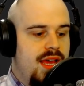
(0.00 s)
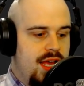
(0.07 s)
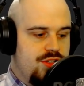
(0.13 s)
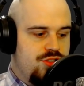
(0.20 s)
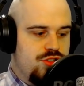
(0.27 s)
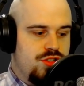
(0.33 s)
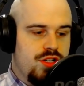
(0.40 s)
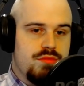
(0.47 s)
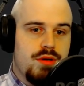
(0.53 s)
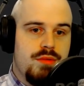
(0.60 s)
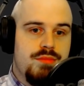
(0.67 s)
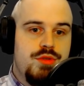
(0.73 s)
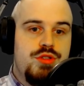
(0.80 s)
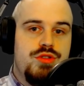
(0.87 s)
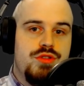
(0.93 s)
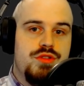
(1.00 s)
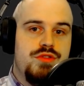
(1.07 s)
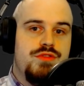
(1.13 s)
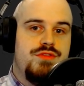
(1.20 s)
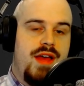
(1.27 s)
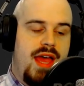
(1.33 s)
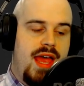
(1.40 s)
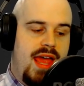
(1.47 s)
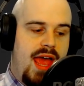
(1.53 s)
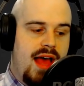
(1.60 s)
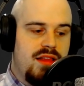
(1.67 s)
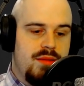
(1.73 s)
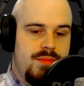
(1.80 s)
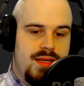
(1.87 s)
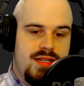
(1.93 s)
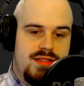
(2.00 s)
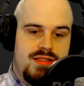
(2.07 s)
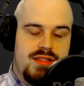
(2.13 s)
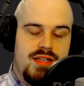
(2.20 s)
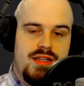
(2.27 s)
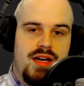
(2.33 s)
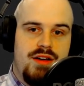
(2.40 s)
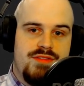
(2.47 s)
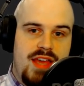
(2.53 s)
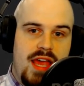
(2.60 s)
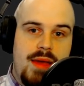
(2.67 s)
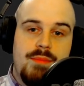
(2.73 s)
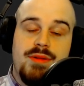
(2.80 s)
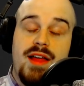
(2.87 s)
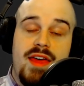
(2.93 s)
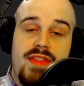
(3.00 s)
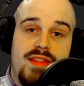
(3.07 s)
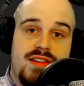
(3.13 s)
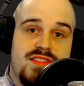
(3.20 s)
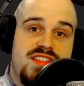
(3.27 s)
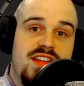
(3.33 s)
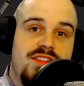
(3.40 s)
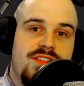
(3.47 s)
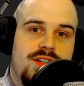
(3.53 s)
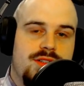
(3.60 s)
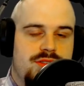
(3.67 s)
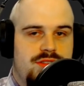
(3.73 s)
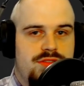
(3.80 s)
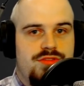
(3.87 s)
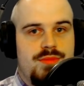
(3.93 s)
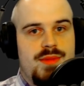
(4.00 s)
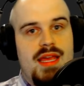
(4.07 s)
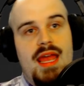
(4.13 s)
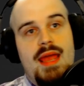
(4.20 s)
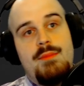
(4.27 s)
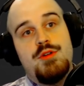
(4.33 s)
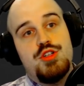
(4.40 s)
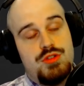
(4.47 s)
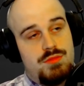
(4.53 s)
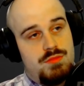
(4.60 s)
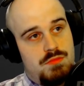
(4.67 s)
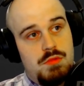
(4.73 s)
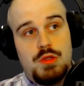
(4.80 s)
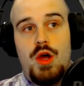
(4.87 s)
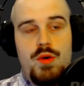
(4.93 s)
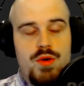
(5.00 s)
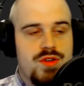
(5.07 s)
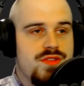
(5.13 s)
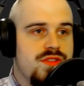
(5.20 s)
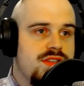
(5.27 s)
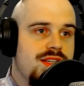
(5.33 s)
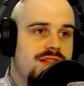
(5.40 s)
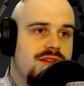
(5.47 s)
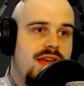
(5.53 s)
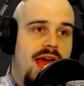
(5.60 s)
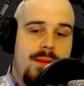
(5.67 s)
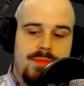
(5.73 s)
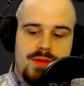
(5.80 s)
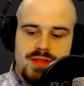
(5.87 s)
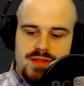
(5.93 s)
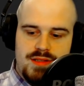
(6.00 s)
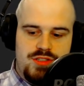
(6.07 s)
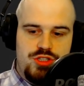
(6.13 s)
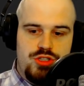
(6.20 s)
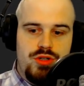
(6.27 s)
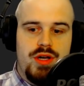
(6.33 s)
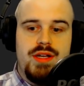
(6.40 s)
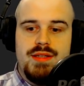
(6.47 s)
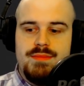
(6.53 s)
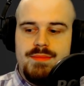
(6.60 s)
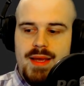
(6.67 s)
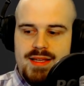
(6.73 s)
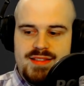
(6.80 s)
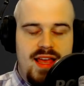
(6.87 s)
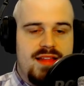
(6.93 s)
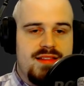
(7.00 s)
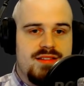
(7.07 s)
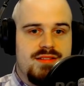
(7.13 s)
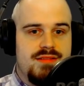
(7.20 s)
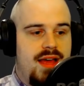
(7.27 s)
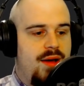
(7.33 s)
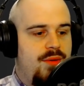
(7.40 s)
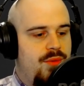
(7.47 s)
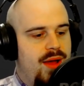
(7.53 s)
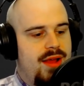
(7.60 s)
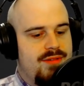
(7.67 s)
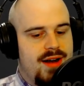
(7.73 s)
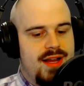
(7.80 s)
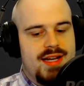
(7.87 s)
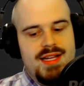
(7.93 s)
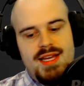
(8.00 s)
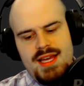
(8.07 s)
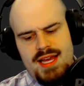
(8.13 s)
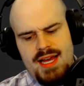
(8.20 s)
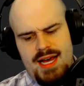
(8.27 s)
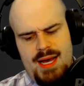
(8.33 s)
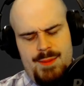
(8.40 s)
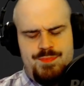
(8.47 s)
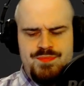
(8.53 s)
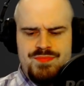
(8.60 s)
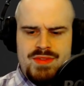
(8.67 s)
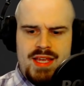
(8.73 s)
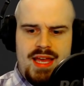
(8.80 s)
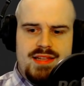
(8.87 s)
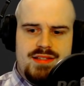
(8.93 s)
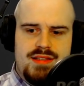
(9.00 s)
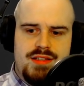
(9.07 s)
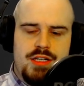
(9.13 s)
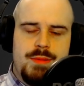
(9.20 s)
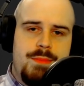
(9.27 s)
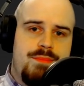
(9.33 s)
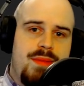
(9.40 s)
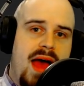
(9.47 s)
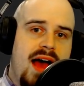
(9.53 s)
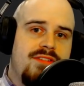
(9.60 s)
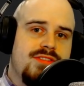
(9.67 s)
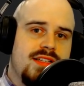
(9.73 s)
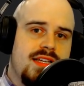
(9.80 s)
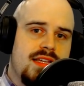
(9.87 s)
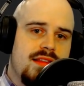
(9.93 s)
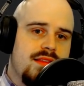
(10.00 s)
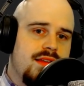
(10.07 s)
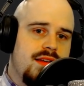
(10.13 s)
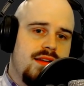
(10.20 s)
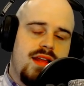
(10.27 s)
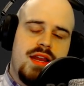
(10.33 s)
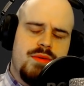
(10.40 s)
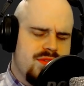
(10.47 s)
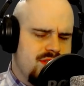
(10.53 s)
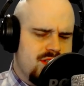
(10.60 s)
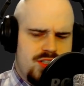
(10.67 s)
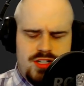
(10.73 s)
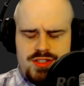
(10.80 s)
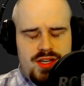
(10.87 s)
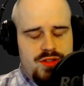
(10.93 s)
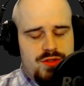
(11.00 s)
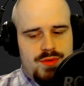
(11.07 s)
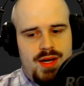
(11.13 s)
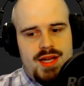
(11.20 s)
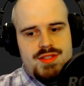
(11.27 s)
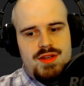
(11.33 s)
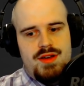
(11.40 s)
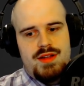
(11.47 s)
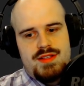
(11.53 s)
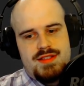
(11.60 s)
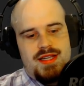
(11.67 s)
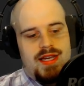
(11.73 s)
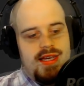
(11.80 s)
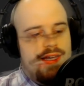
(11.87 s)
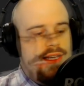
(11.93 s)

It's just going to remove a element of gameplay that is difficult from the game, which lowers the skill cap. It makes sense that way, right? And it's a little bit baffling that anyone's suggesting otherwise, honestly.